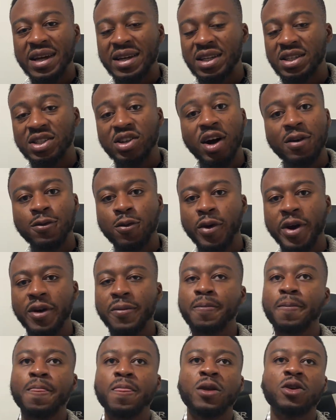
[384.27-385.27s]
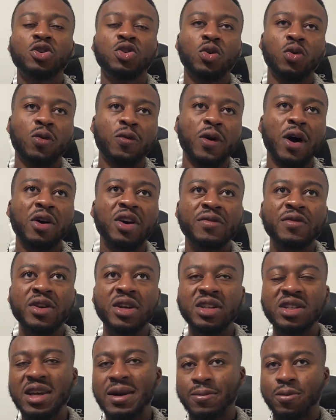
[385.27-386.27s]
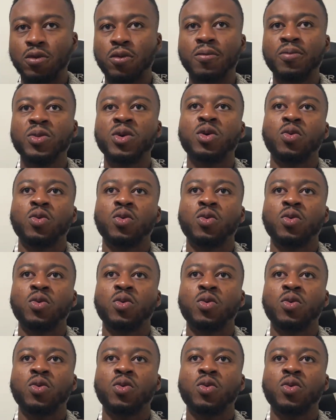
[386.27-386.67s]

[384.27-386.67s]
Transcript: the software. So I'll give you an example.